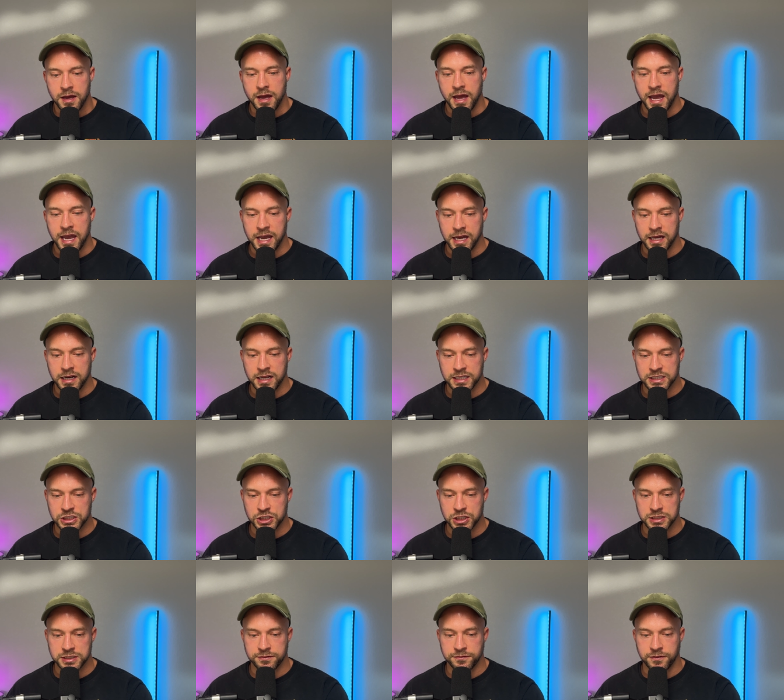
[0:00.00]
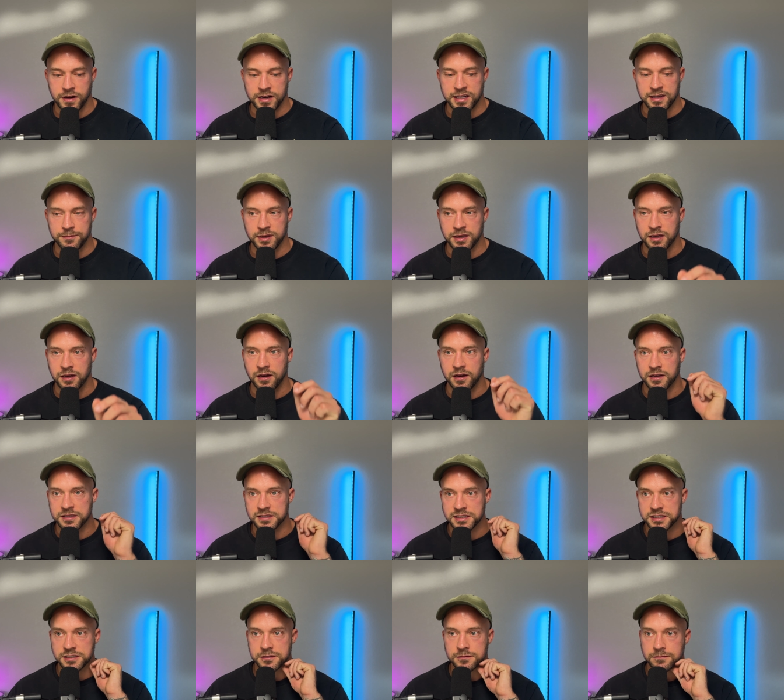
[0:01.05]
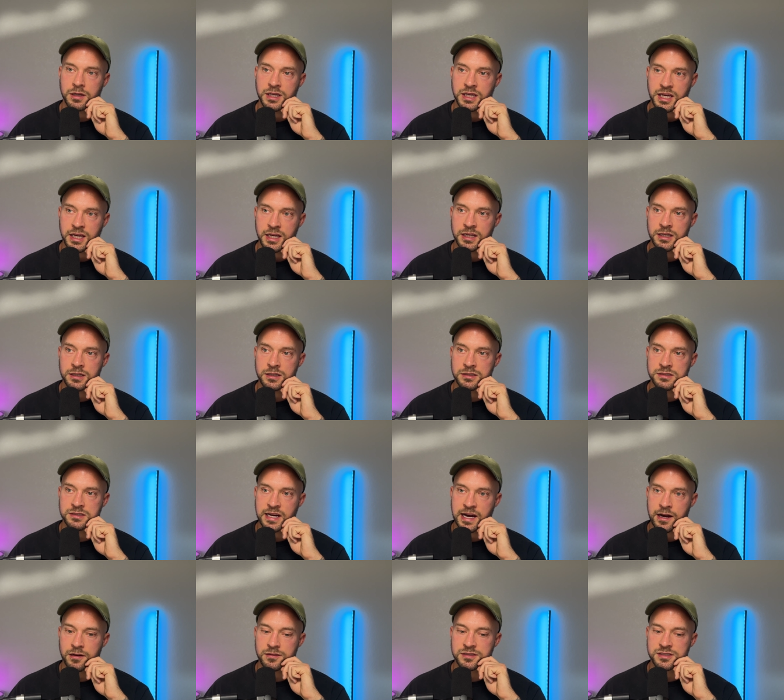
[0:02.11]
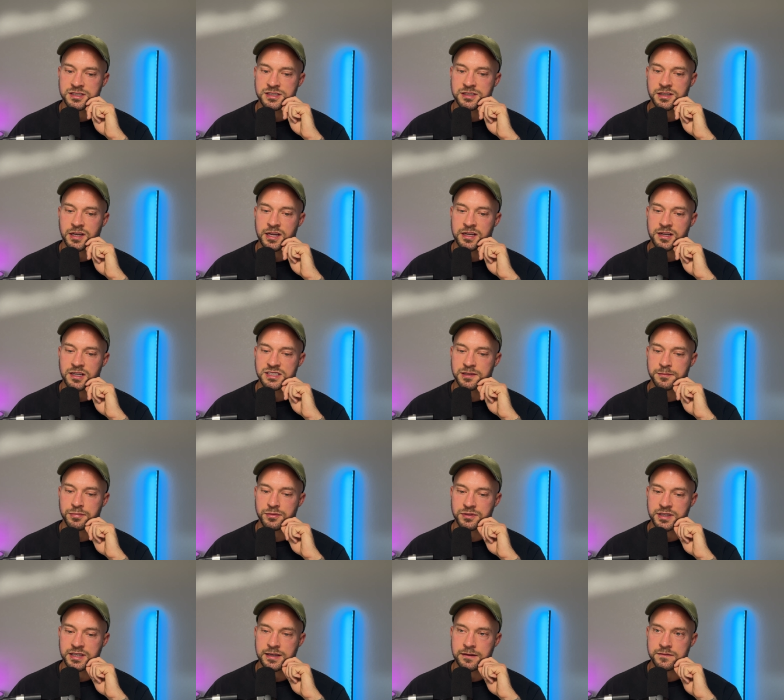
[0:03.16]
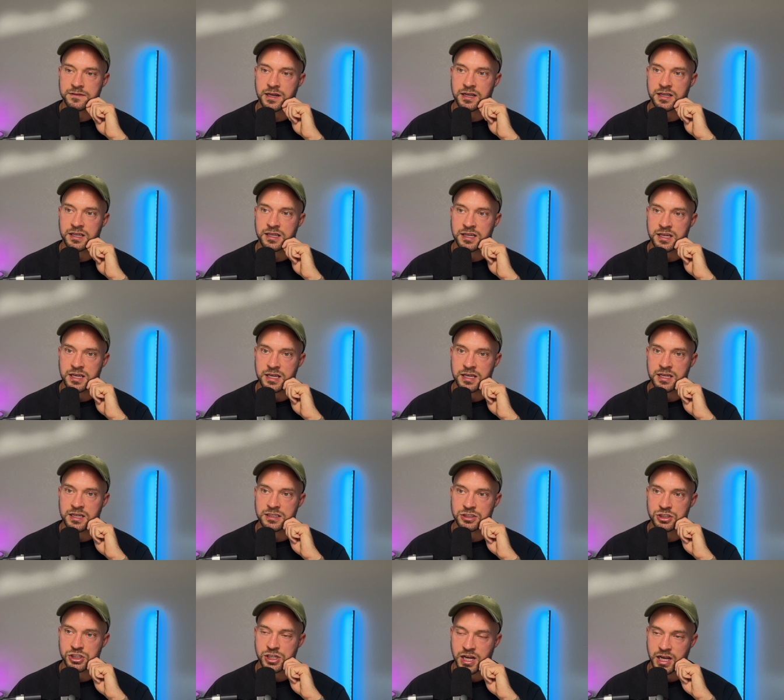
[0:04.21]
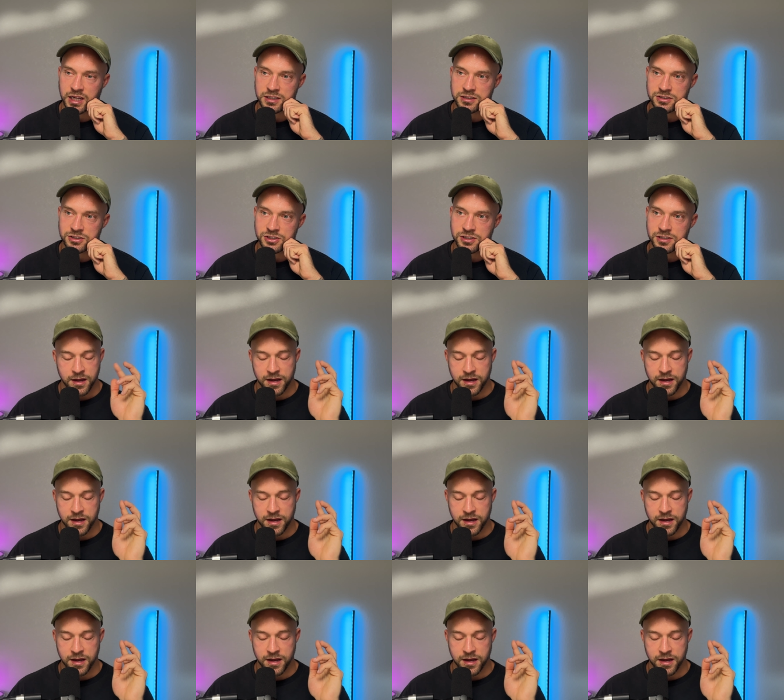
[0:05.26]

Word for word: And it's just funny because he doubts and doesn't believe that he can change.